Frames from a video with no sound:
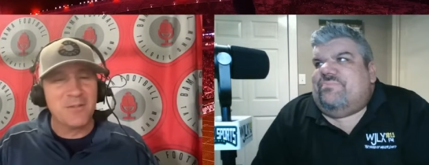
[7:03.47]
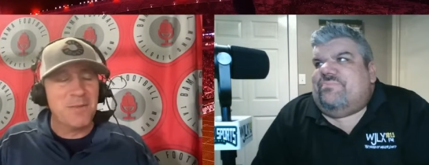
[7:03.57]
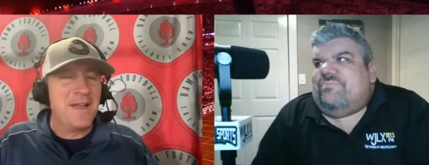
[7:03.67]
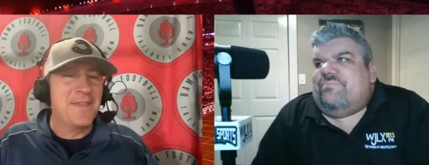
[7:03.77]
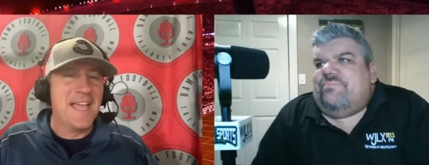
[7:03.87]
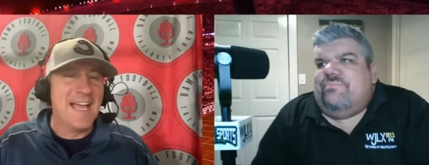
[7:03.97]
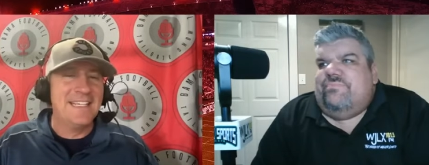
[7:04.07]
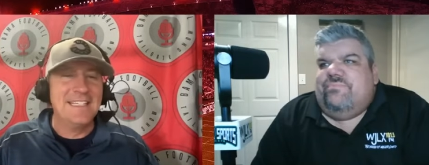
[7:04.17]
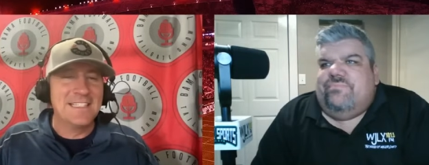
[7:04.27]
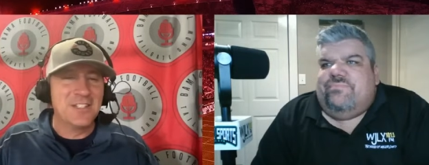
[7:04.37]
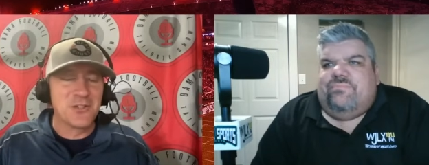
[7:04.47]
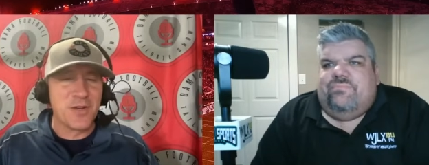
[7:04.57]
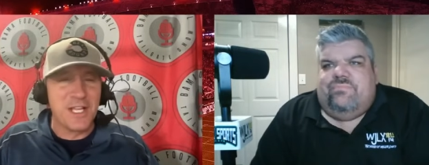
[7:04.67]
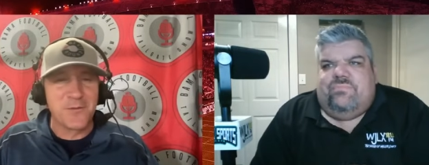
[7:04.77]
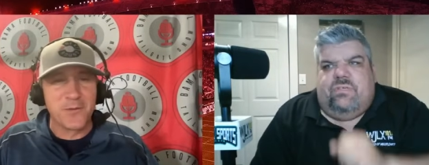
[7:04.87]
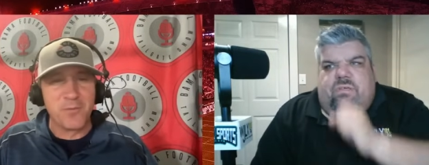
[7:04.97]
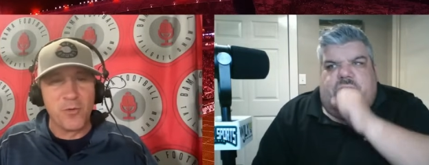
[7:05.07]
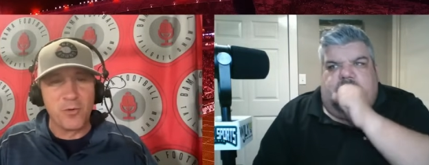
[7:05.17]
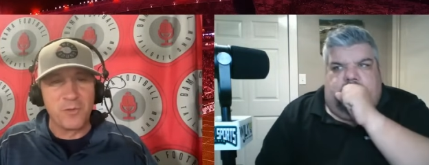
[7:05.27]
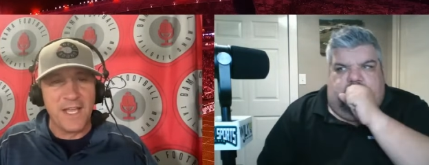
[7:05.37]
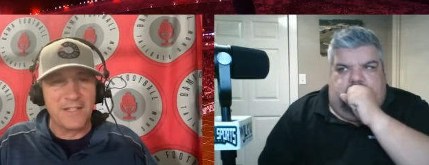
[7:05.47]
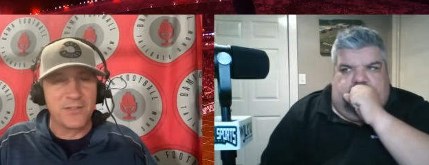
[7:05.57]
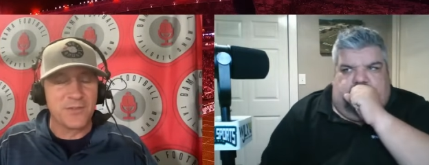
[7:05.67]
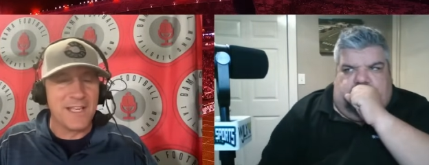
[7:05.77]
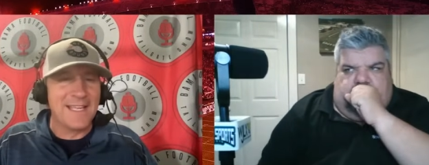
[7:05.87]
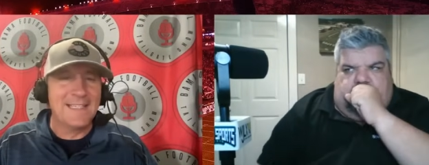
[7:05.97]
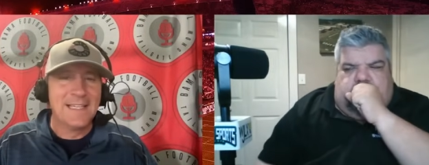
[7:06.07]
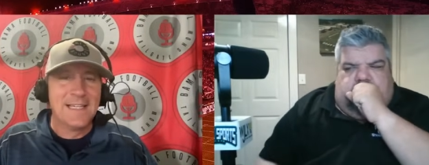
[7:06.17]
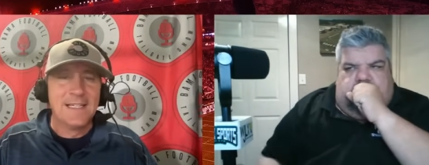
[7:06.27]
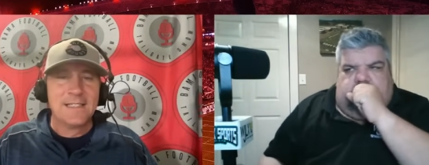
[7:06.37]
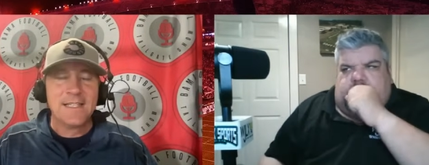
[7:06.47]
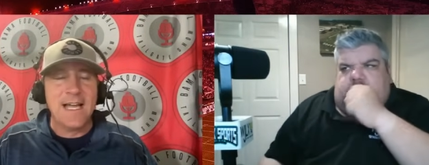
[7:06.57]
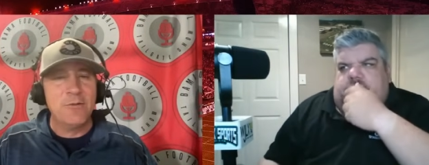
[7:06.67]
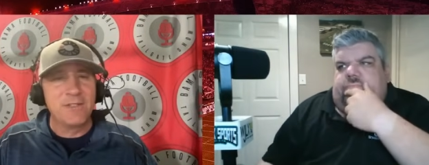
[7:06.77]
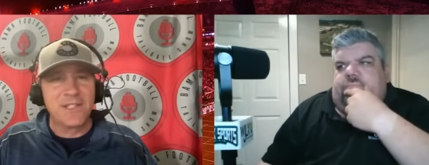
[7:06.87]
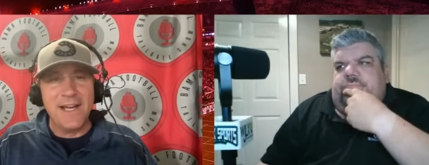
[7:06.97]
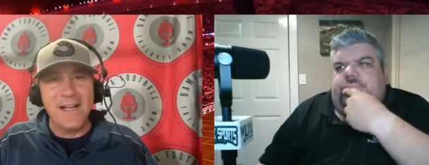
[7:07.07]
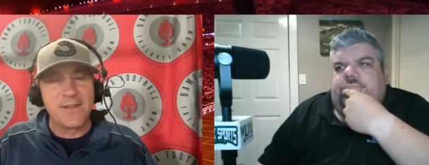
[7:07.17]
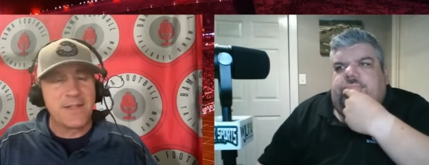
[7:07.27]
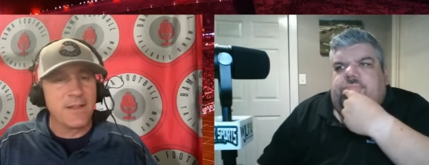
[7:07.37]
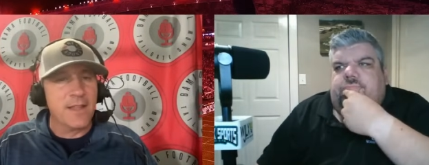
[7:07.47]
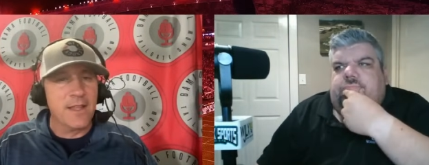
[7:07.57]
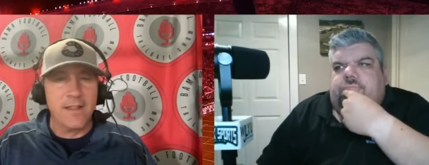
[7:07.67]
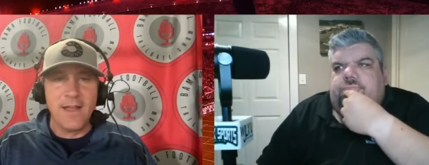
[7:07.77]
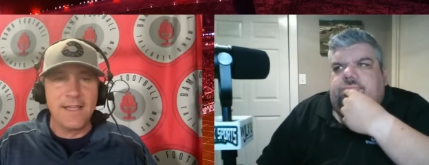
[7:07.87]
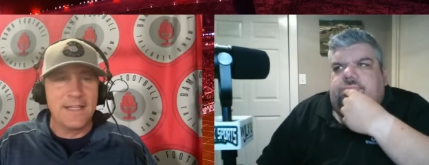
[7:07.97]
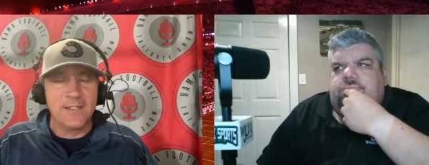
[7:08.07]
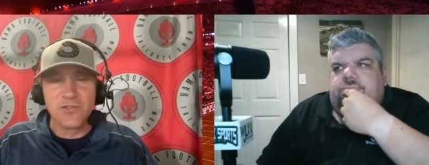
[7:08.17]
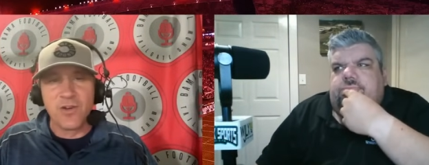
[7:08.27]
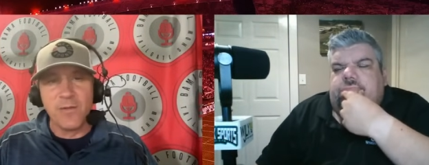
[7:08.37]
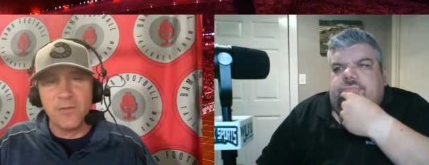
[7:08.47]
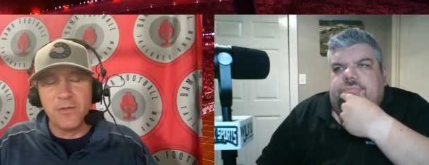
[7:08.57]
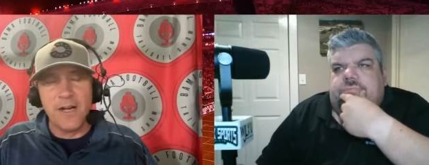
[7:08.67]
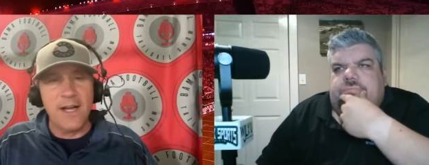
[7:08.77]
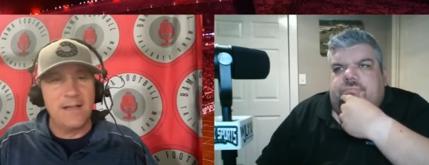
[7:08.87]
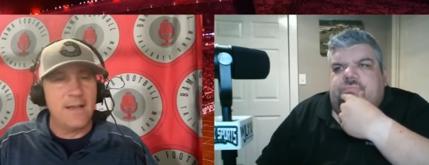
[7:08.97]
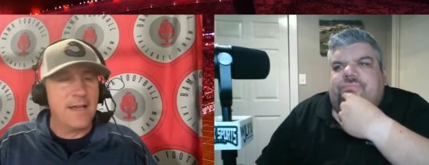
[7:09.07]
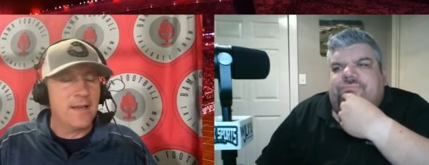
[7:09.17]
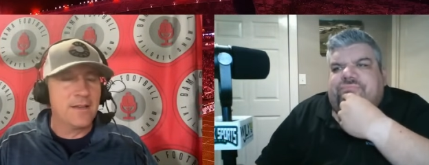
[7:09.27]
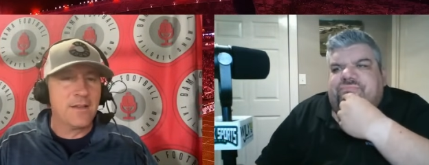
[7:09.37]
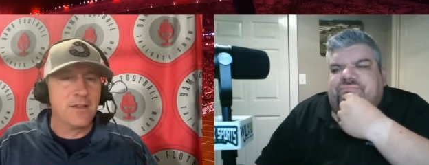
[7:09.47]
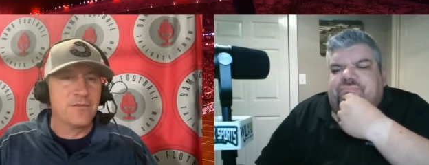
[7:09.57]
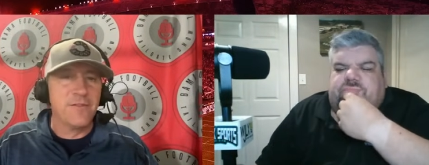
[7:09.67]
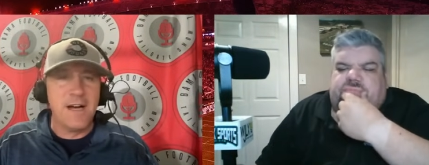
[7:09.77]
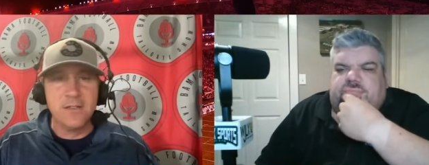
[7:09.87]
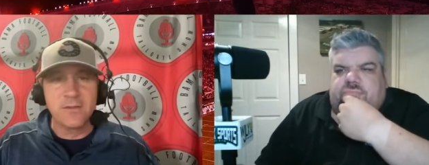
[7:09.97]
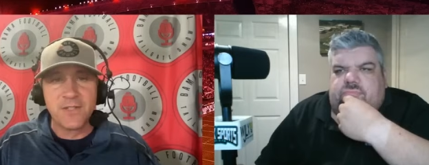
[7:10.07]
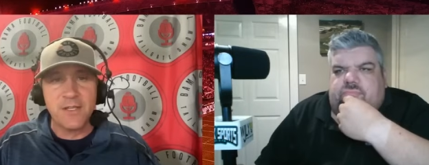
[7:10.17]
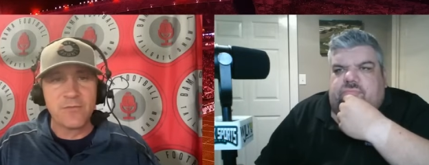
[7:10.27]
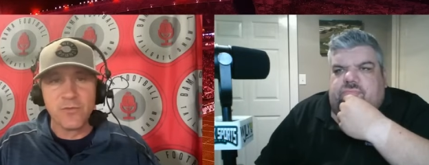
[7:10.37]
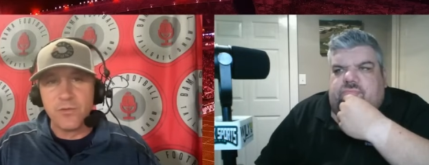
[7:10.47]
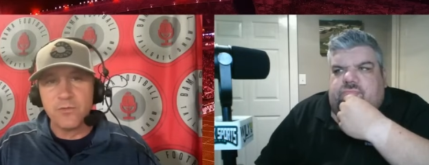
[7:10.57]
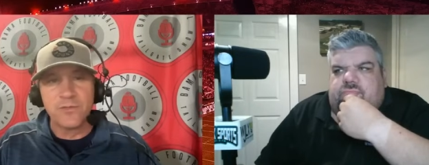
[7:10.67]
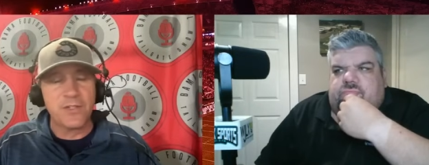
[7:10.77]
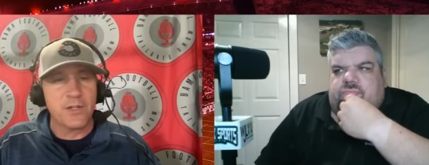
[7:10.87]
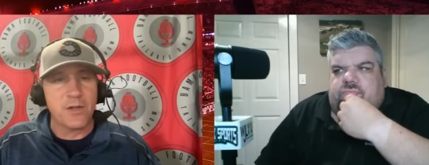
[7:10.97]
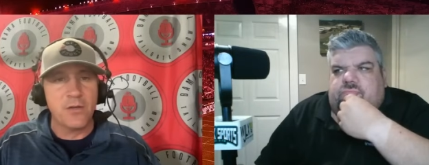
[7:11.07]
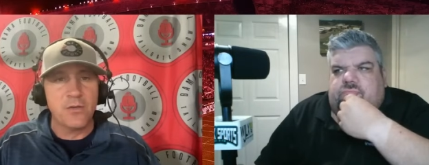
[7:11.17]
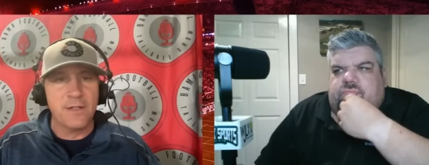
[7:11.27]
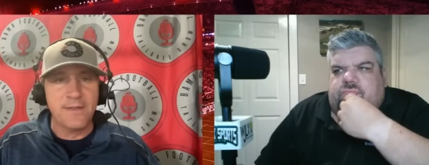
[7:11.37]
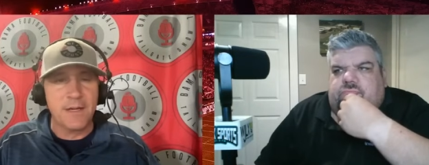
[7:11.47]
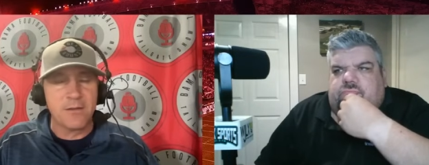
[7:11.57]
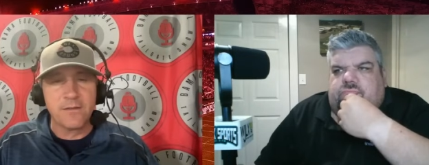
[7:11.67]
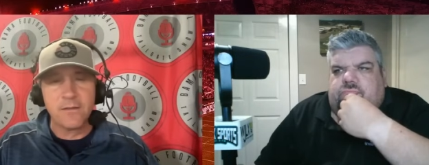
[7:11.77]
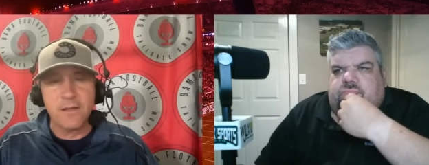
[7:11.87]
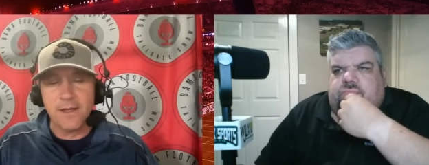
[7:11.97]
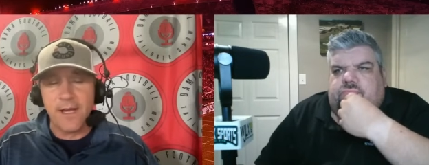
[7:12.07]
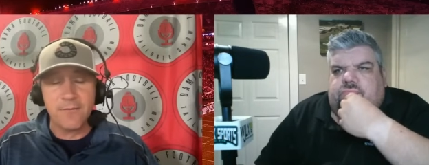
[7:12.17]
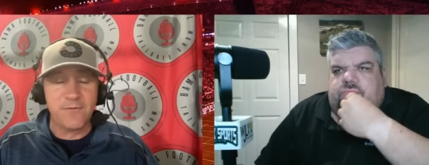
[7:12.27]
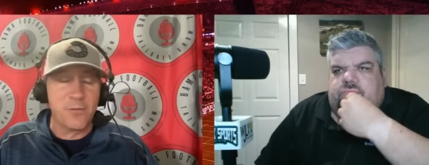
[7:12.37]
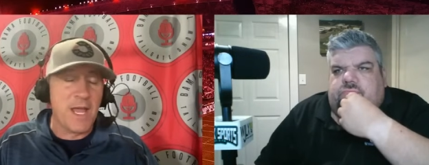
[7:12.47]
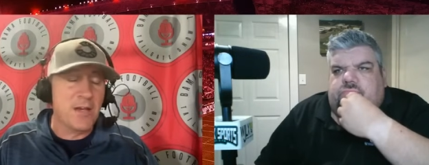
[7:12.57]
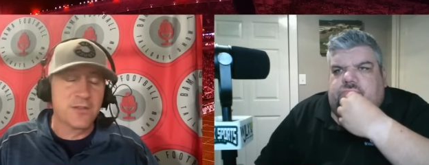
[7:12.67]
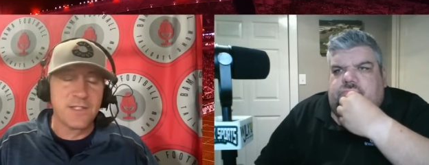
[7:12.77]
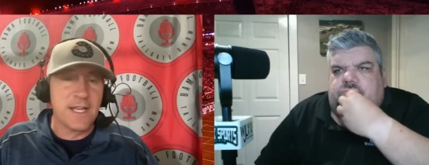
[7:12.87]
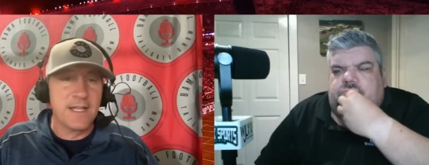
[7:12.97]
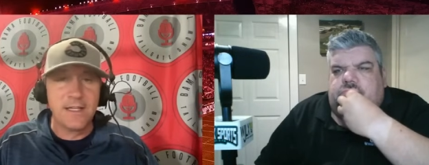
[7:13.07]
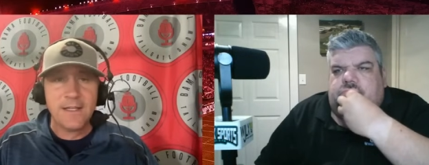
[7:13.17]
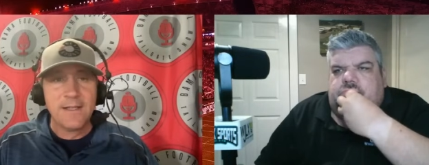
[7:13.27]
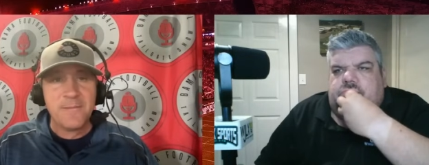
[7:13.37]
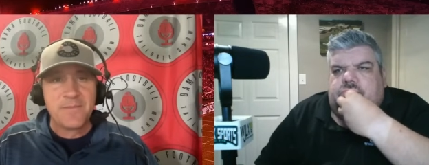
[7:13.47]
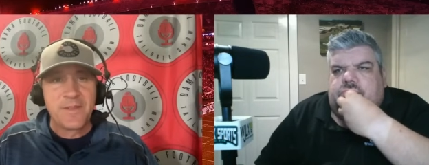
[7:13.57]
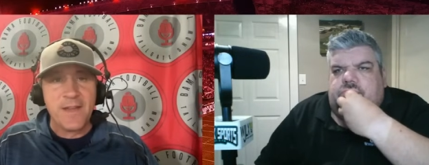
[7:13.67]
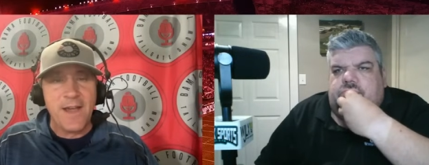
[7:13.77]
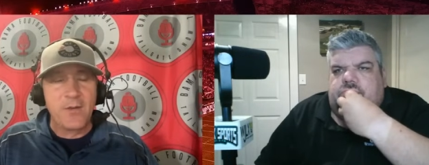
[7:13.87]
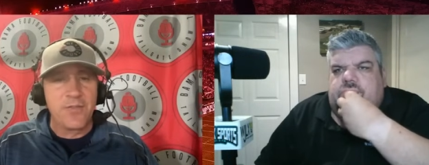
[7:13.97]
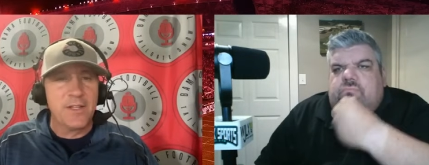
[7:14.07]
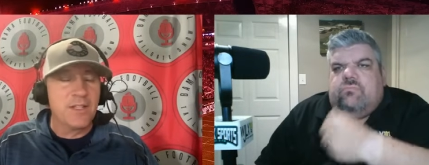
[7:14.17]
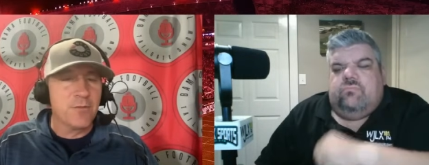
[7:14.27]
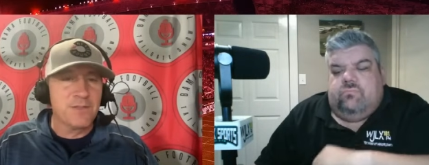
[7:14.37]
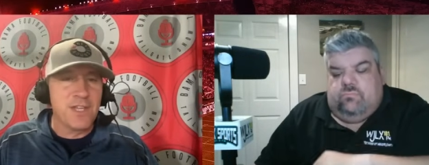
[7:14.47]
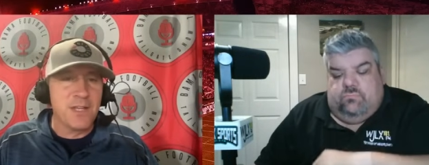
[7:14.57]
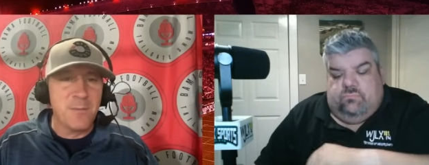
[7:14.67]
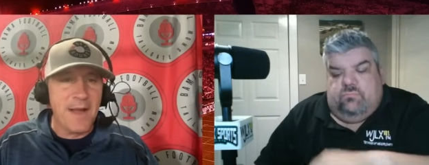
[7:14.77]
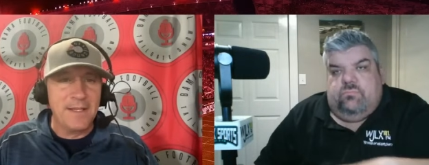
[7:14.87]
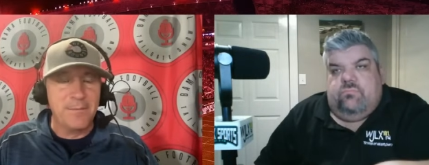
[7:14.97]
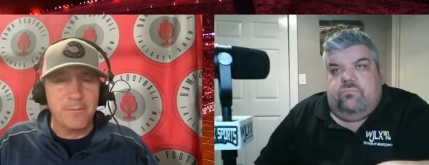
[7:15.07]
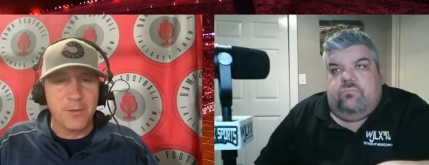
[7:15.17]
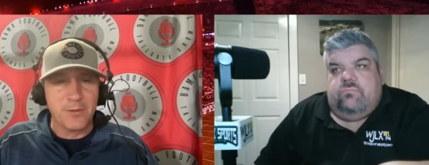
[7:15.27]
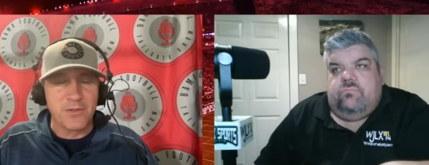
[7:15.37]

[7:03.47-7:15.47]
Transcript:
Speaker 1: about that. He hit the transfer portal yesterday. Guy was constantly like in trouble. I couldn't follow the team rules. You know, from what I understand, I don't think there was anybody really